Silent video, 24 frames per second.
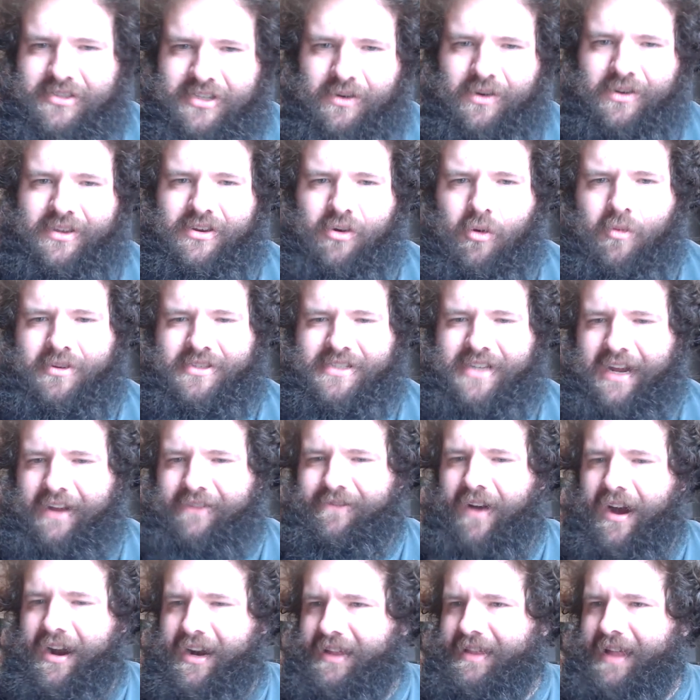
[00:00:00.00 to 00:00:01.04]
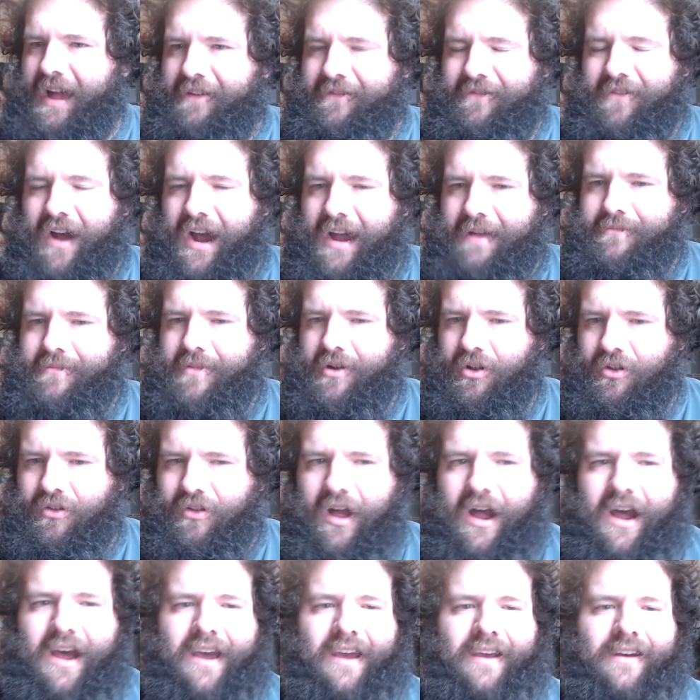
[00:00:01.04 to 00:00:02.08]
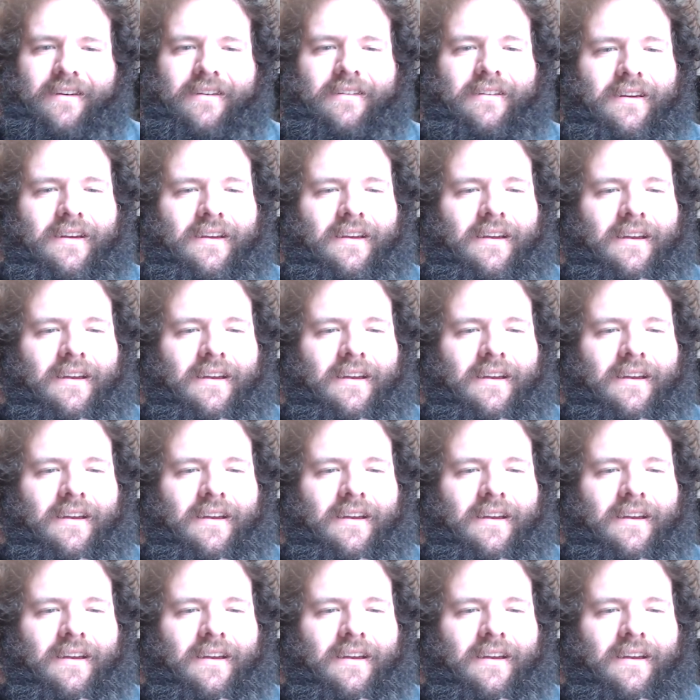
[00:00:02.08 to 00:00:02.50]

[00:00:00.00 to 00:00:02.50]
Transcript: So it's almost like finding that fine middle line.